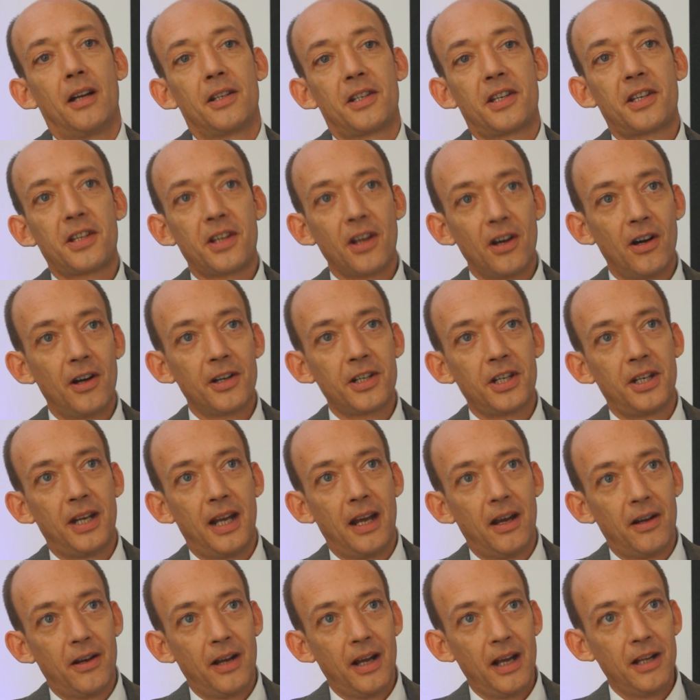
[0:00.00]
started
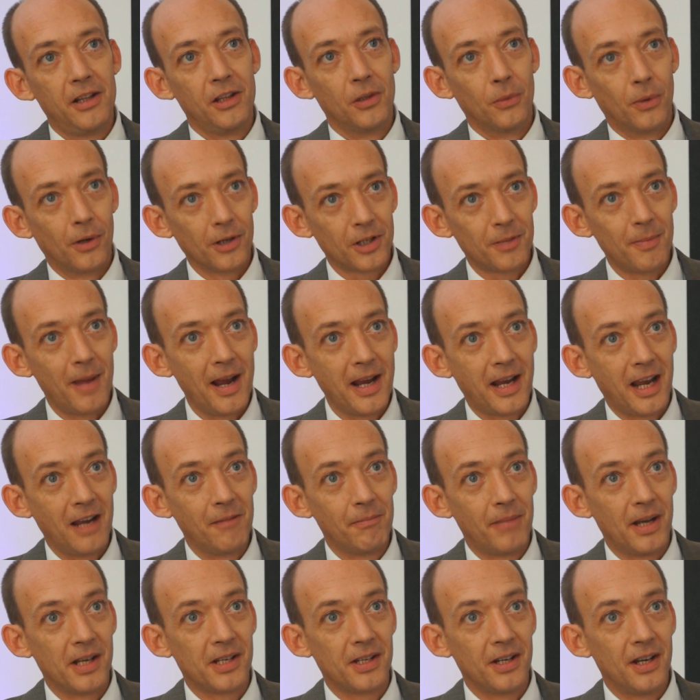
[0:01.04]
out in the
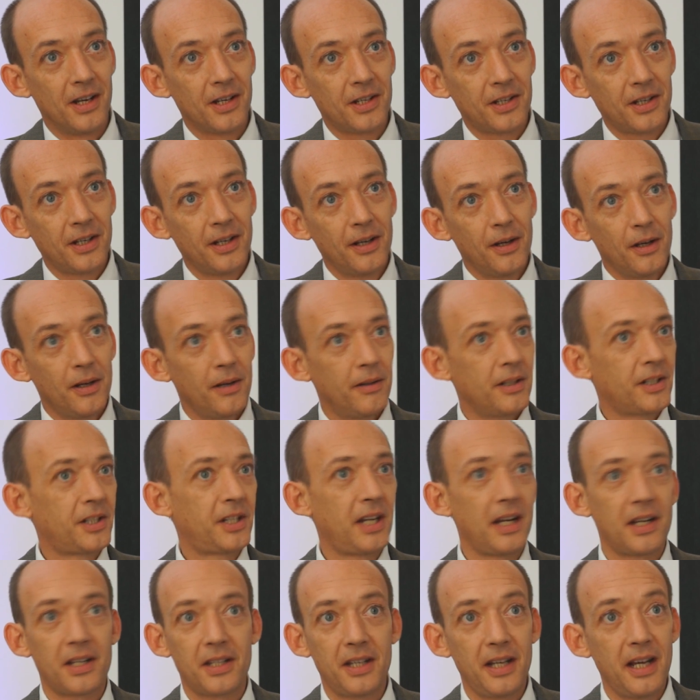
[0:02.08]
watchmaking business
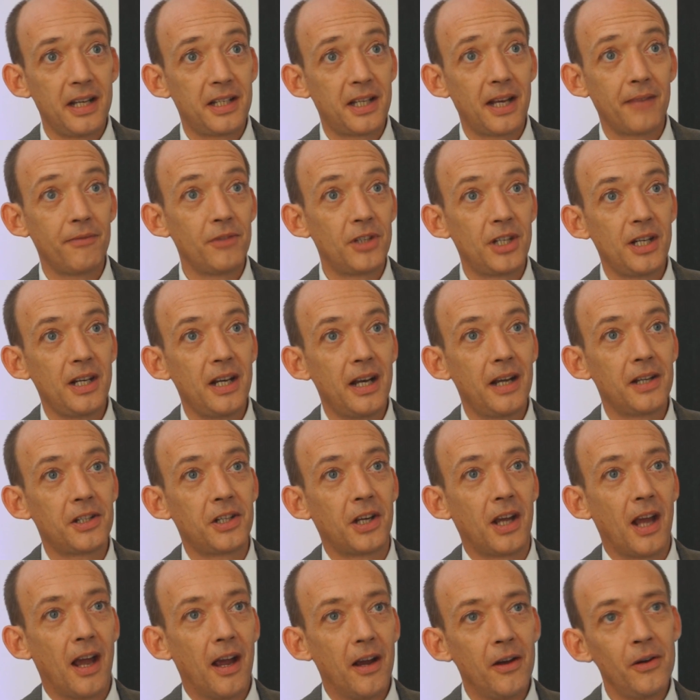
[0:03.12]
60, 70 years
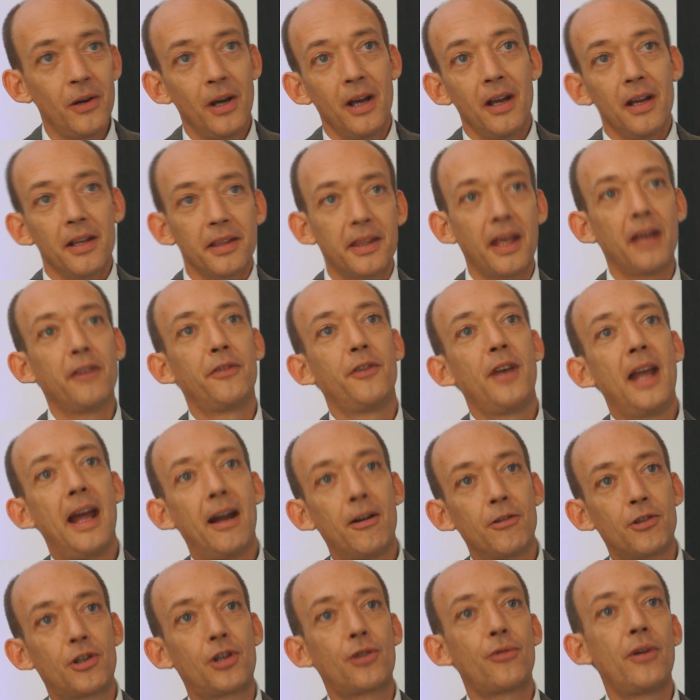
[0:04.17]
ago. They've
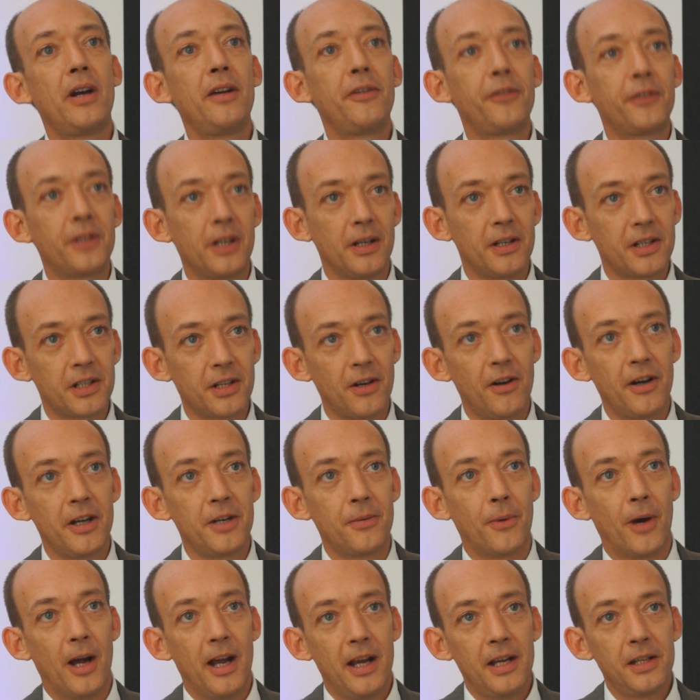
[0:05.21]
now drifted
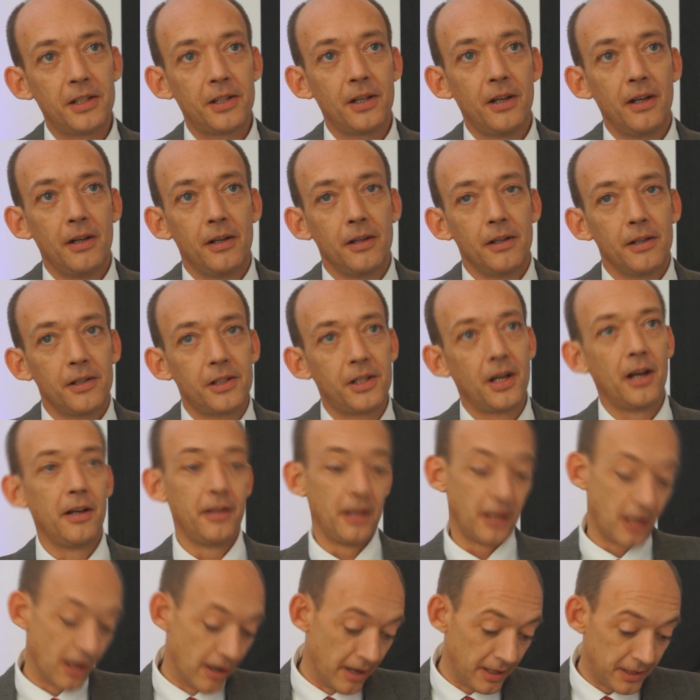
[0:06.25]
sideways. So
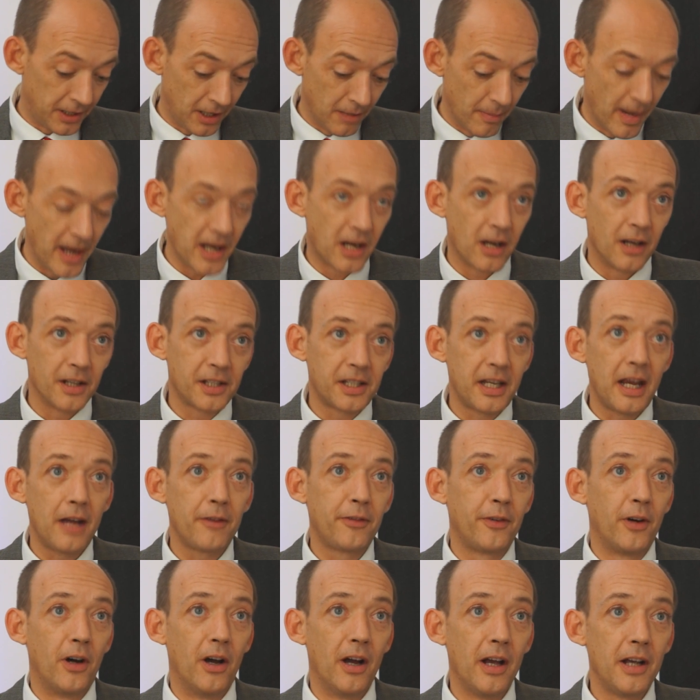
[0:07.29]
the guys who make our
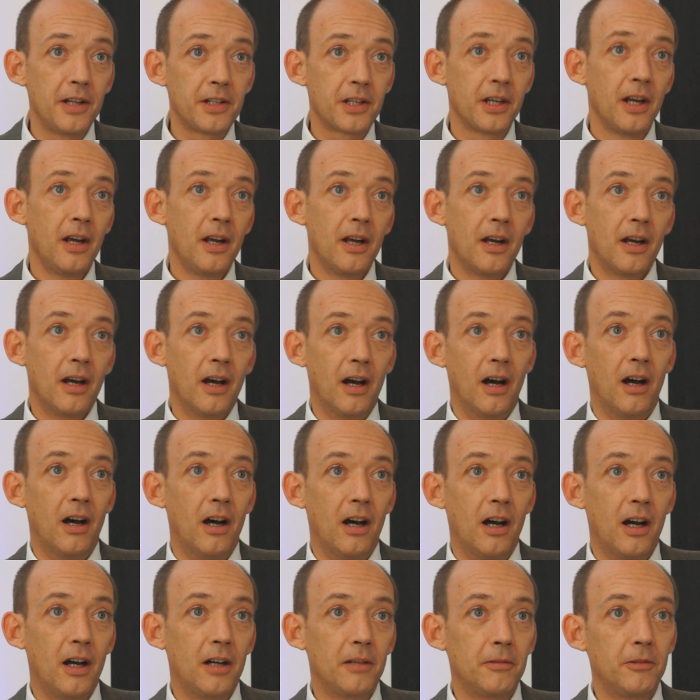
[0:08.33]
sapphires
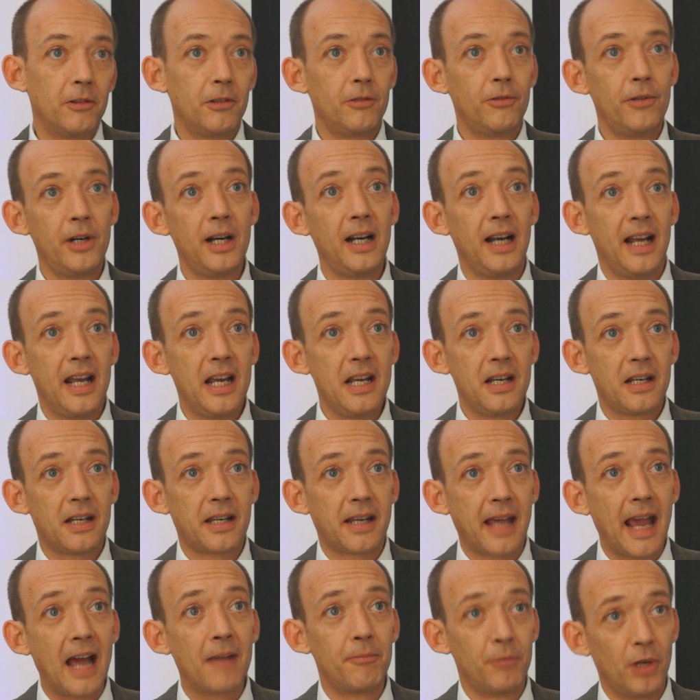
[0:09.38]
are really
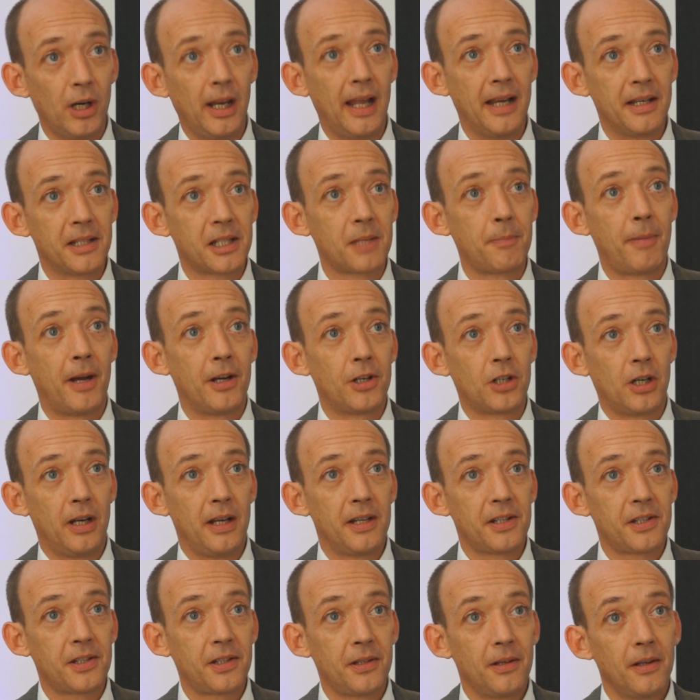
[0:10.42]
camera lens
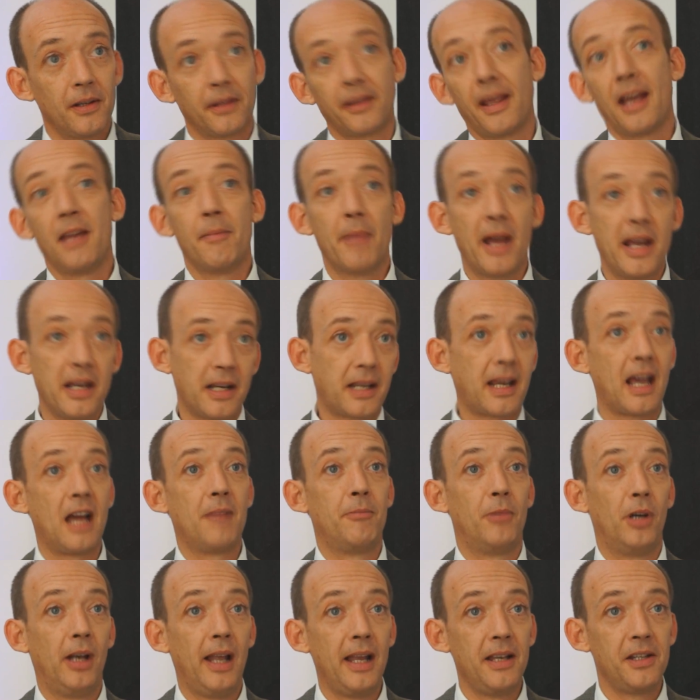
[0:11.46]
specialists. They make
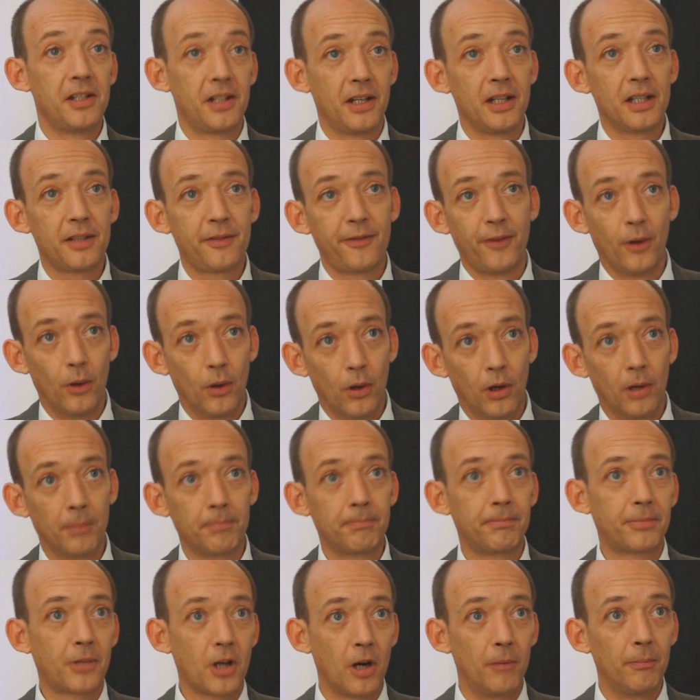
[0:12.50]
camera lenses for
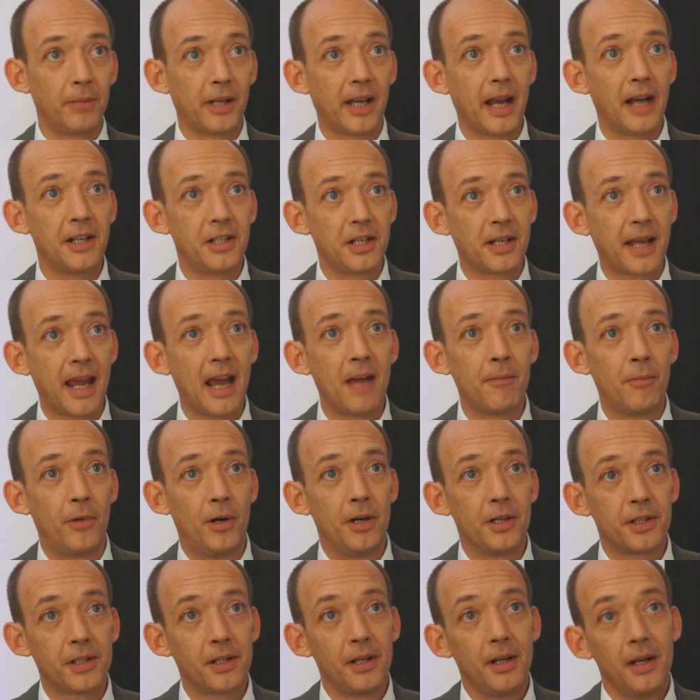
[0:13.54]
complicated
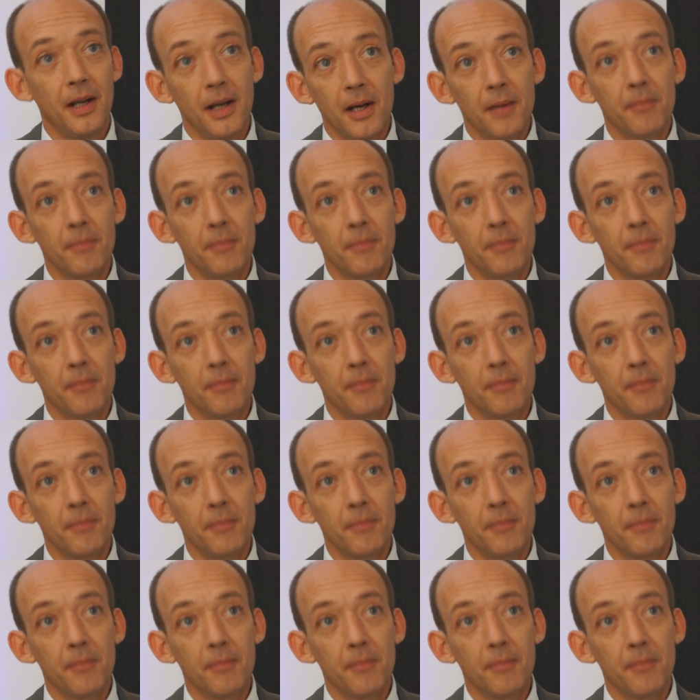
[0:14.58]
cameras.